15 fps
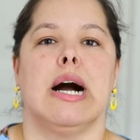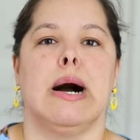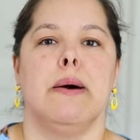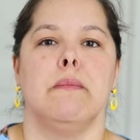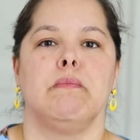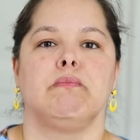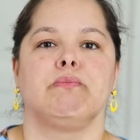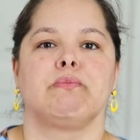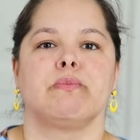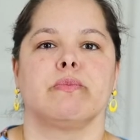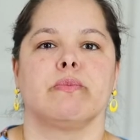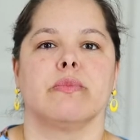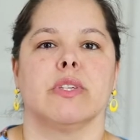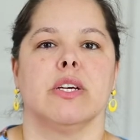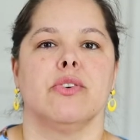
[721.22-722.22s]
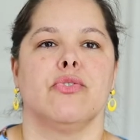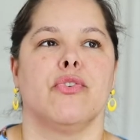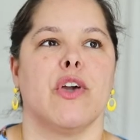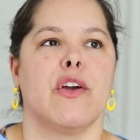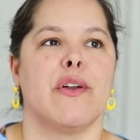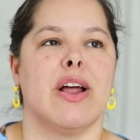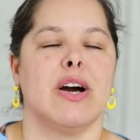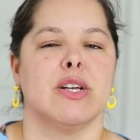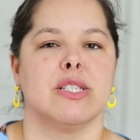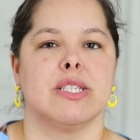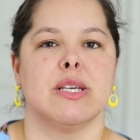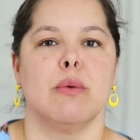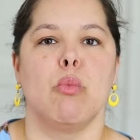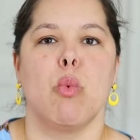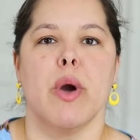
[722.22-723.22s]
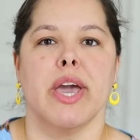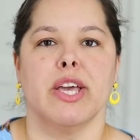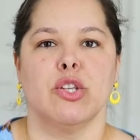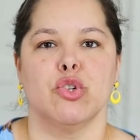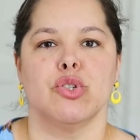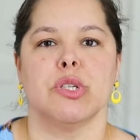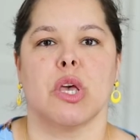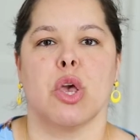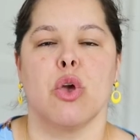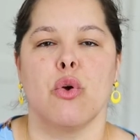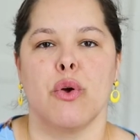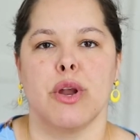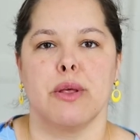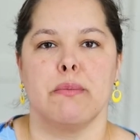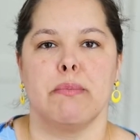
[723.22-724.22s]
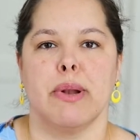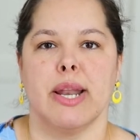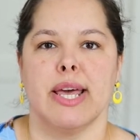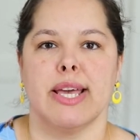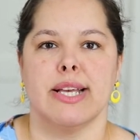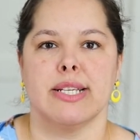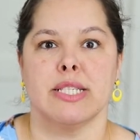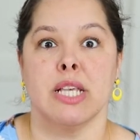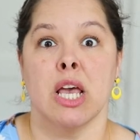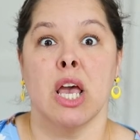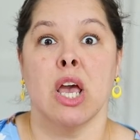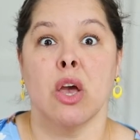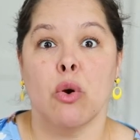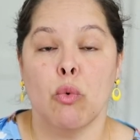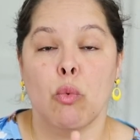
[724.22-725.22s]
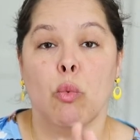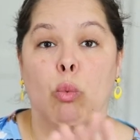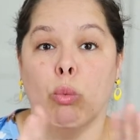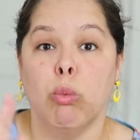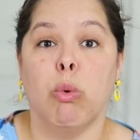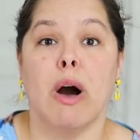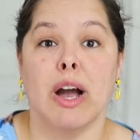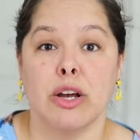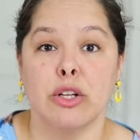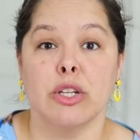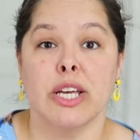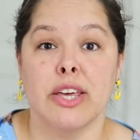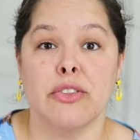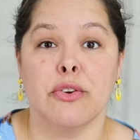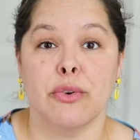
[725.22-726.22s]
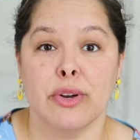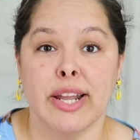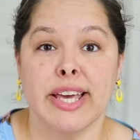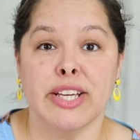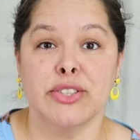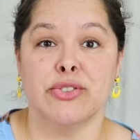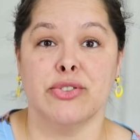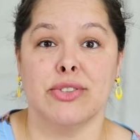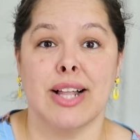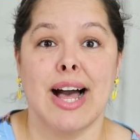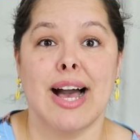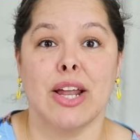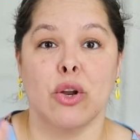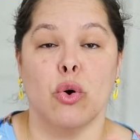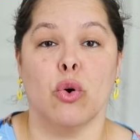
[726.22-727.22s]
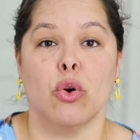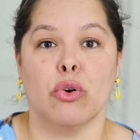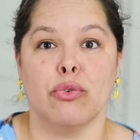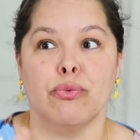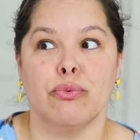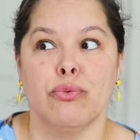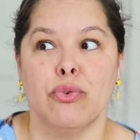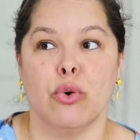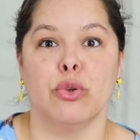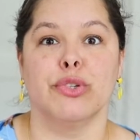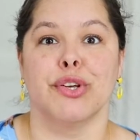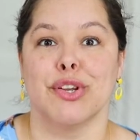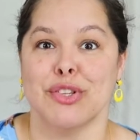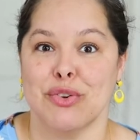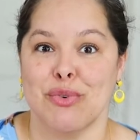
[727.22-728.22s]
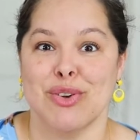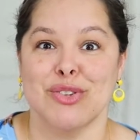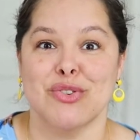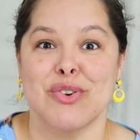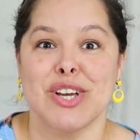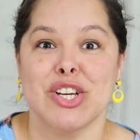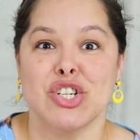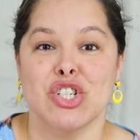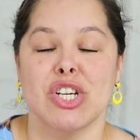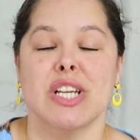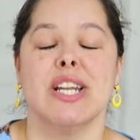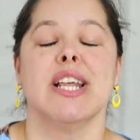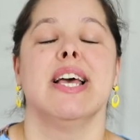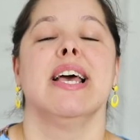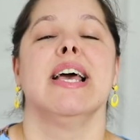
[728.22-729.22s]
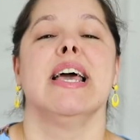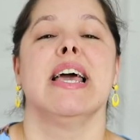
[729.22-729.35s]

um, figured out some way to secure it in place while either laying flat or folded in the wrong direction